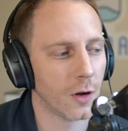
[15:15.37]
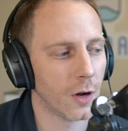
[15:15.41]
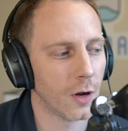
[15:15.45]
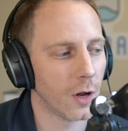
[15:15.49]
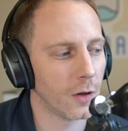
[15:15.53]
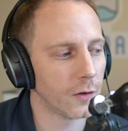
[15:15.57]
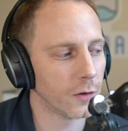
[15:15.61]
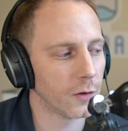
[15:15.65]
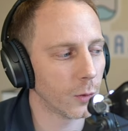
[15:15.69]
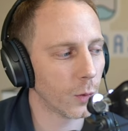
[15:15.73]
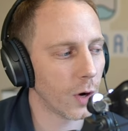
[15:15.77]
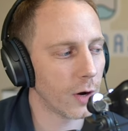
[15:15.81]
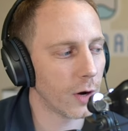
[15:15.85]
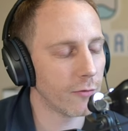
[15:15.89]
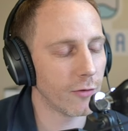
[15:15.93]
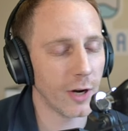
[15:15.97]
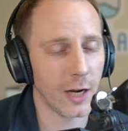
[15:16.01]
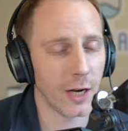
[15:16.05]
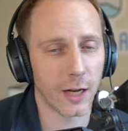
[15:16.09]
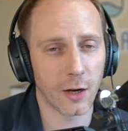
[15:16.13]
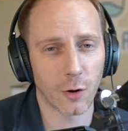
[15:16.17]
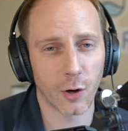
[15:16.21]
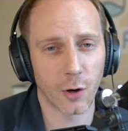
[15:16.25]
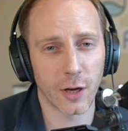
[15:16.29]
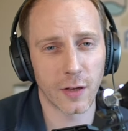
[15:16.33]
And so I
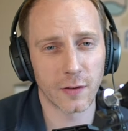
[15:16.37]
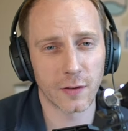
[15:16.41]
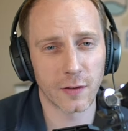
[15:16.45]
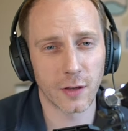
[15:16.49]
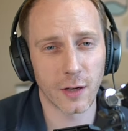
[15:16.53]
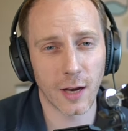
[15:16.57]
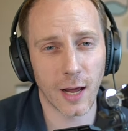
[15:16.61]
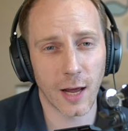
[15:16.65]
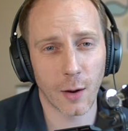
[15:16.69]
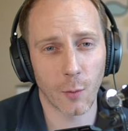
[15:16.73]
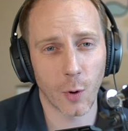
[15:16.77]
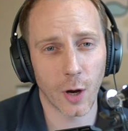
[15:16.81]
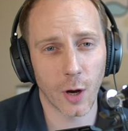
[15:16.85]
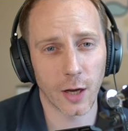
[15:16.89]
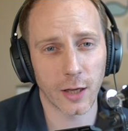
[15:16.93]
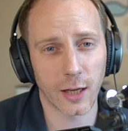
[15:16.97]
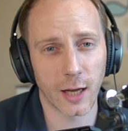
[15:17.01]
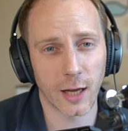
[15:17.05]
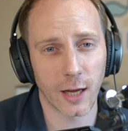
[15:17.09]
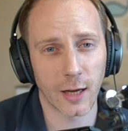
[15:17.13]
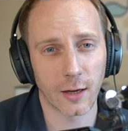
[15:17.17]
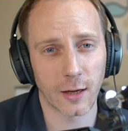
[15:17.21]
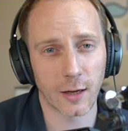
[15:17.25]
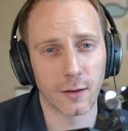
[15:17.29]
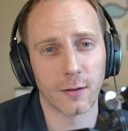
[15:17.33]
really got into
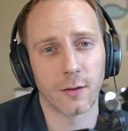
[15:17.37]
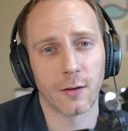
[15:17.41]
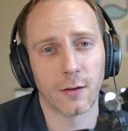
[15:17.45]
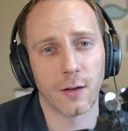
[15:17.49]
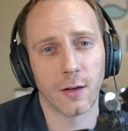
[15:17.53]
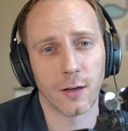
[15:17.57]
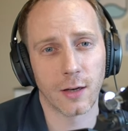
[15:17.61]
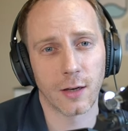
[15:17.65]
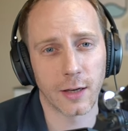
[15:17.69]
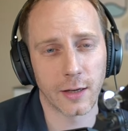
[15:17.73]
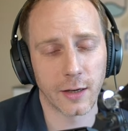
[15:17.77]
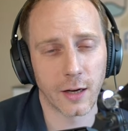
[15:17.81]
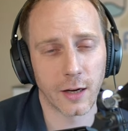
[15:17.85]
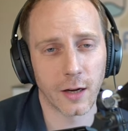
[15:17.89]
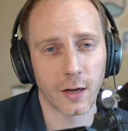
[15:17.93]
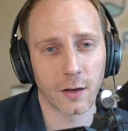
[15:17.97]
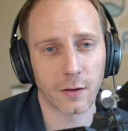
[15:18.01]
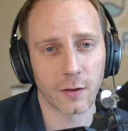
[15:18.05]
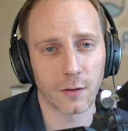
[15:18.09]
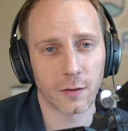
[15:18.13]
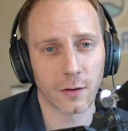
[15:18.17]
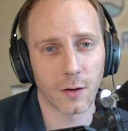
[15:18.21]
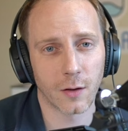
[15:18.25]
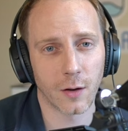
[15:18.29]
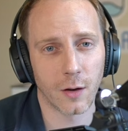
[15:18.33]
networking and
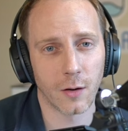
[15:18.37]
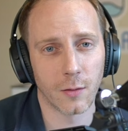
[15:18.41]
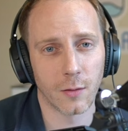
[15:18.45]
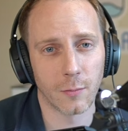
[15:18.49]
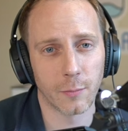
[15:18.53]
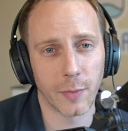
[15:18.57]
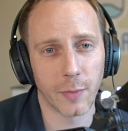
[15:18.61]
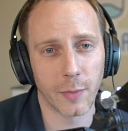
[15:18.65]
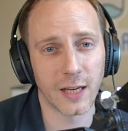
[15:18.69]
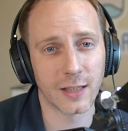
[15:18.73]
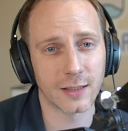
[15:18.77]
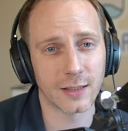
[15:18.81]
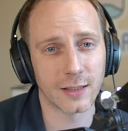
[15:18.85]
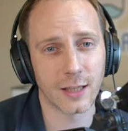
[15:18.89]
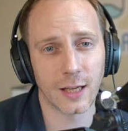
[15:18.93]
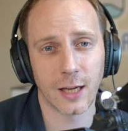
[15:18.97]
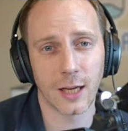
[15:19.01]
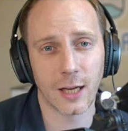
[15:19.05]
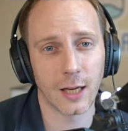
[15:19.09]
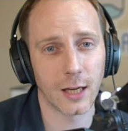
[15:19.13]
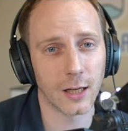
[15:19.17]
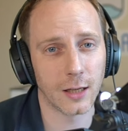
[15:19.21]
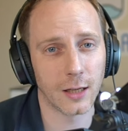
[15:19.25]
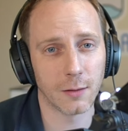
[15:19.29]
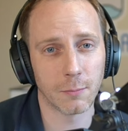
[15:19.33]
Linux and
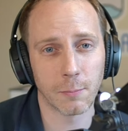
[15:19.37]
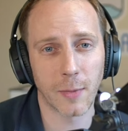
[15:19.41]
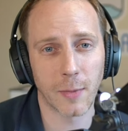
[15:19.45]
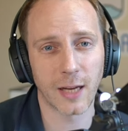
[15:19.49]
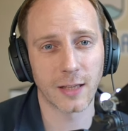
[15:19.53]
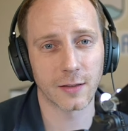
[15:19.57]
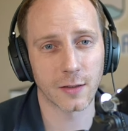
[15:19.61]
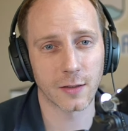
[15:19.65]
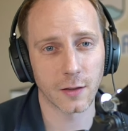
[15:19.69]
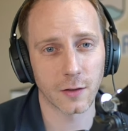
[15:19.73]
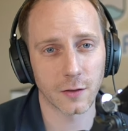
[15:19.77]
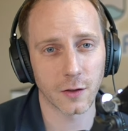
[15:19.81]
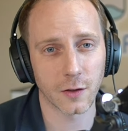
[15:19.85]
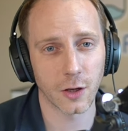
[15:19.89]
PC maintenance.